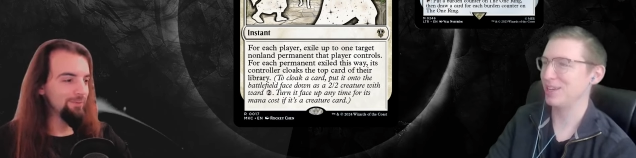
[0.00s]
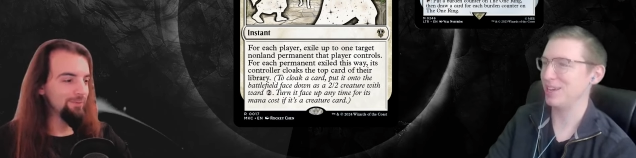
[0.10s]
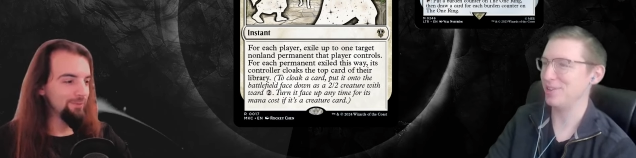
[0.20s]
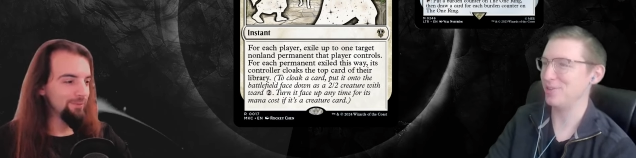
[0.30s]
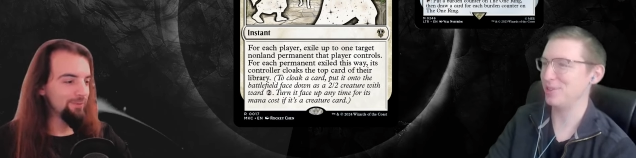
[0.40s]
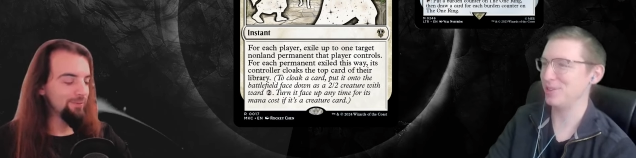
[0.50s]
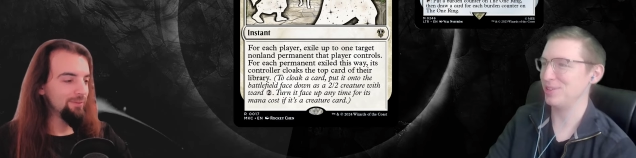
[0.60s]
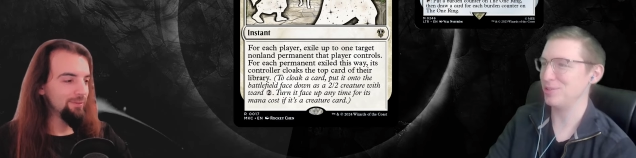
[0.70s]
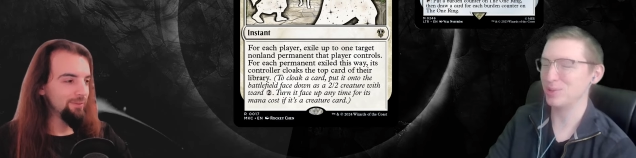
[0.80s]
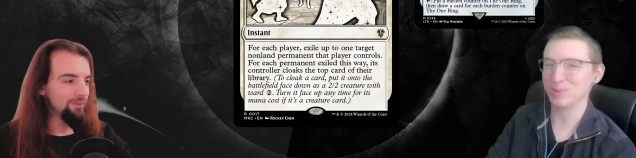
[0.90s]
Speaker 1: I know that
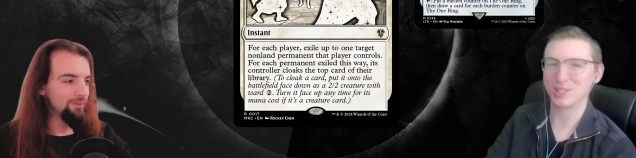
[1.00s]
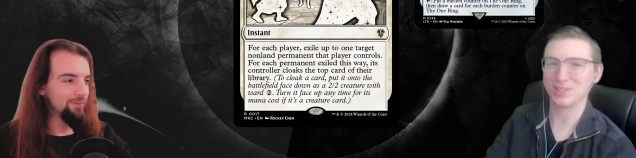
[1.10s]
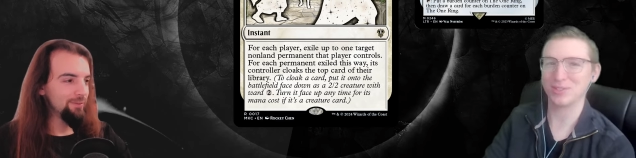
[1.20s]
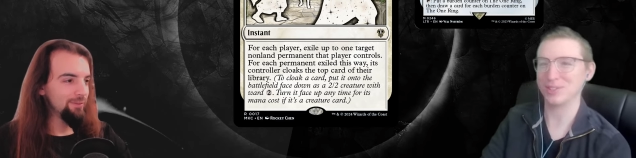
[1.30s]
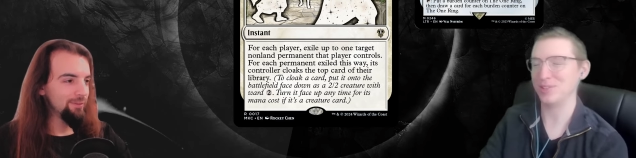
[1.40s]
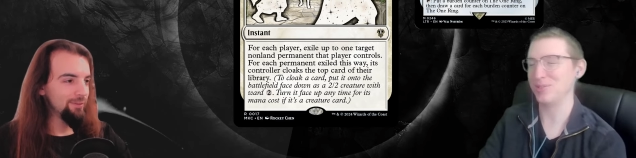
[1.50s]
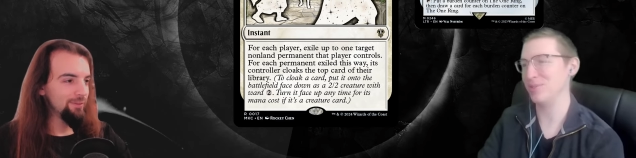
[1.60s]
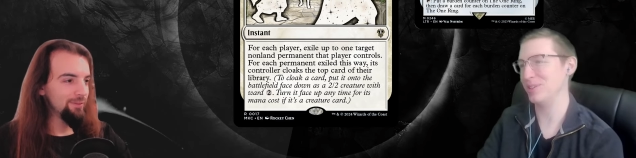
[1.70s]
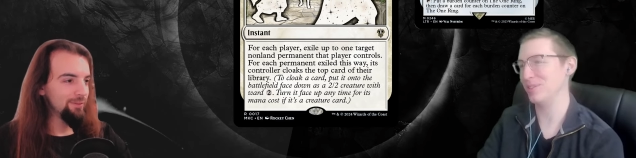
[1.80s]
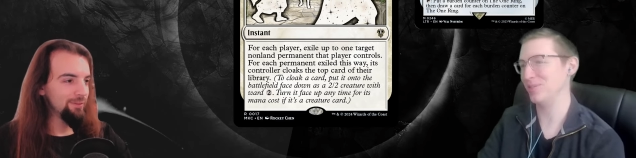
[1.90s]
you specifically, you
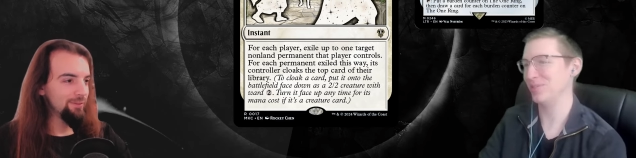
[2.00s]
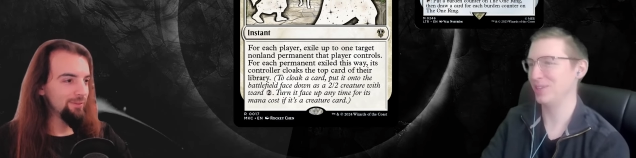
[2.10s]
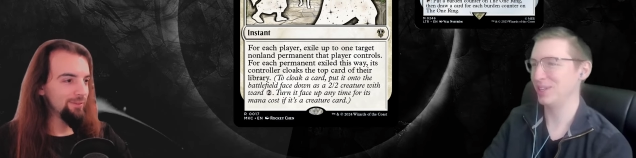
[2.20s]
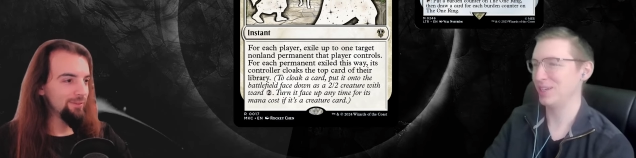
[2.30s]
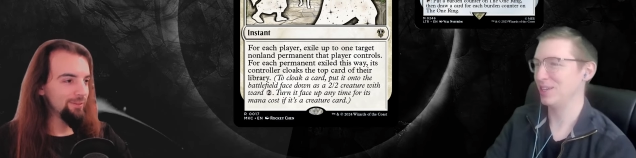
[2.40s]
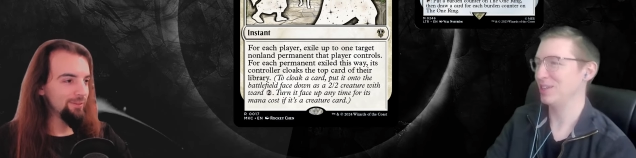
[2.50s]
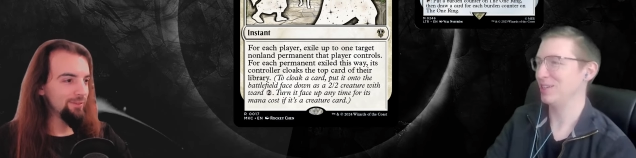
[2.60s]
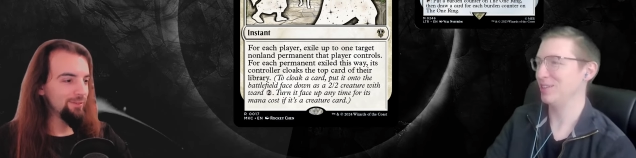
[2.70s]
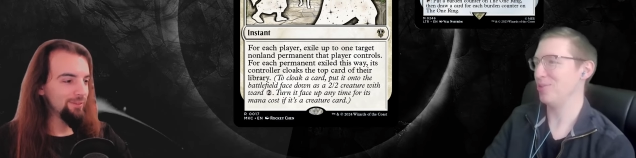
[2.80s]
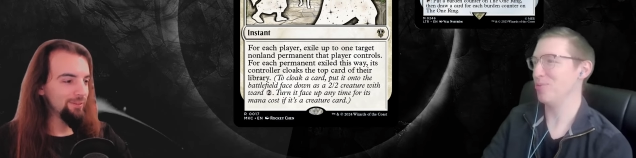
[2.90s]
uh,
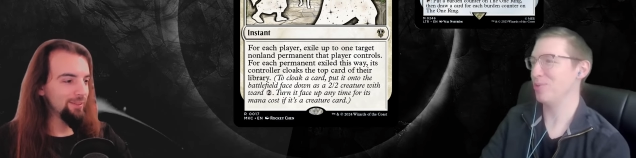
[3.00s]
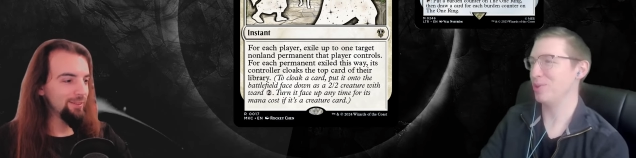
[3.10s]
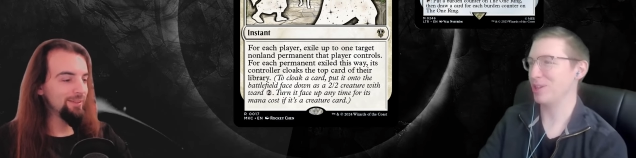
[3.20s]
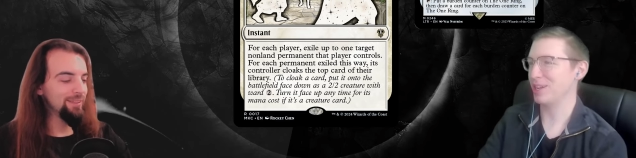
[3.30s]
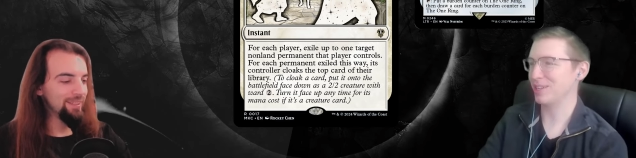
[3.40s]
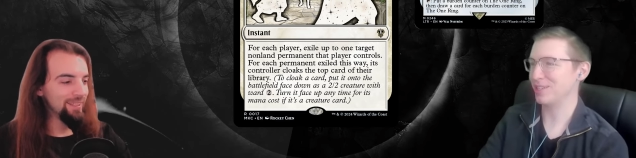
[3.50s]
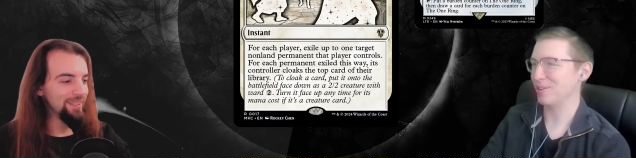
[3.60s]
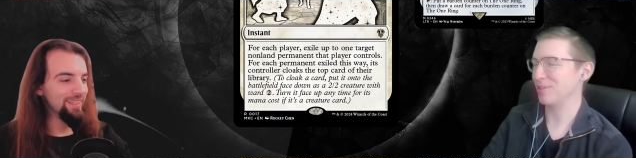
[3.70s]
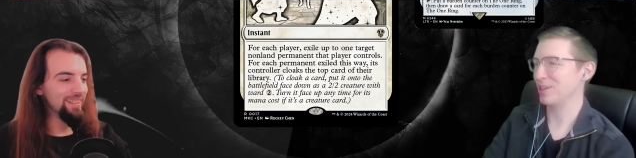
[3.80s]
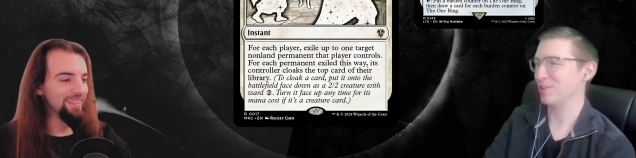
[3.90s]
you really like
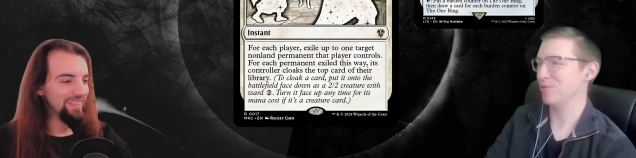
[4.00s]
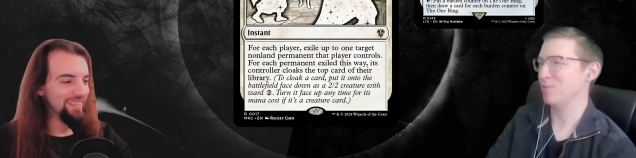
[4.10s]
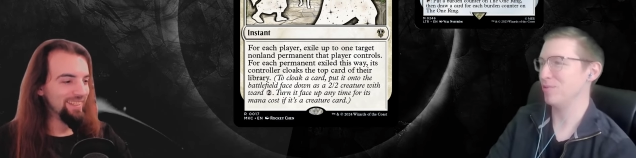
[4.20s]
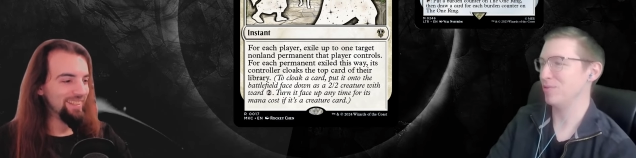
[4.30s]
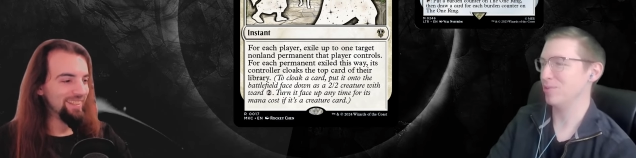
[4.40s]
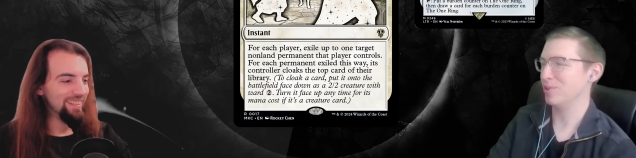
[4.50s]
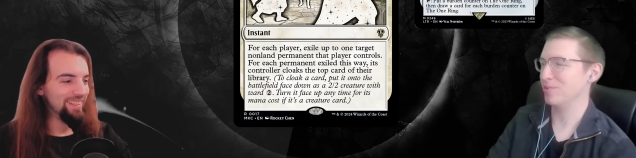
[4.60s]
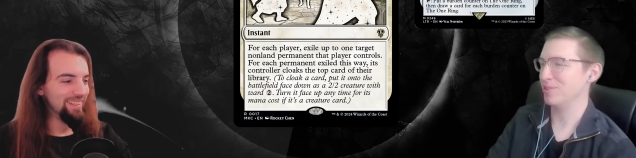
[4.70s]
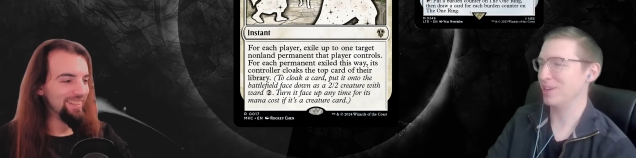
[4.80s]
stuff that can remove your one ring.